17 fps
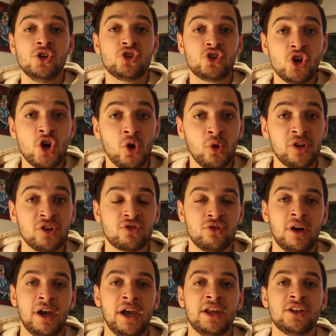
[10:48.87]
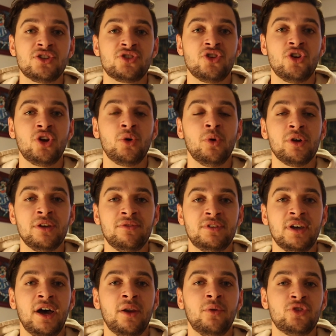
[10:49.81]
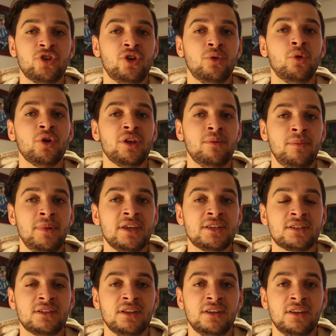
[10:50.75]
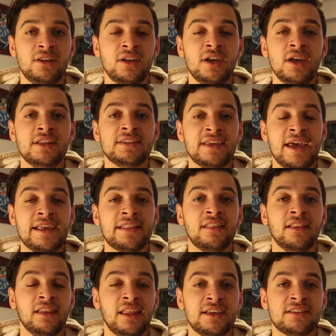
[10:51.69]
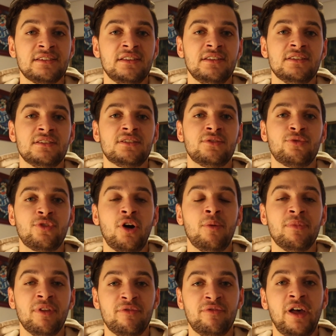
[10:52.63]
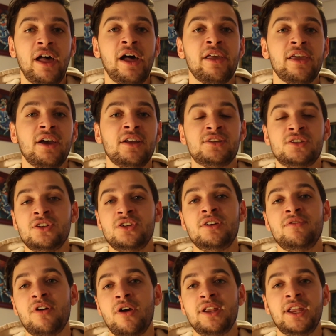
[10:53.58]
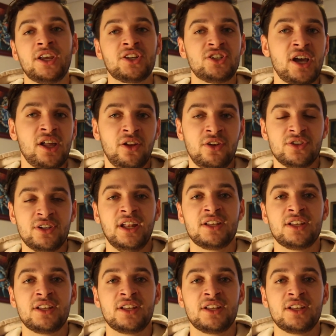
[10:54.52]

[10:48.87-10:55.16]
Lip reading: Journal your trades, journal what you've done, journal what you missed, and take the lessons from the failure to your very next challenge.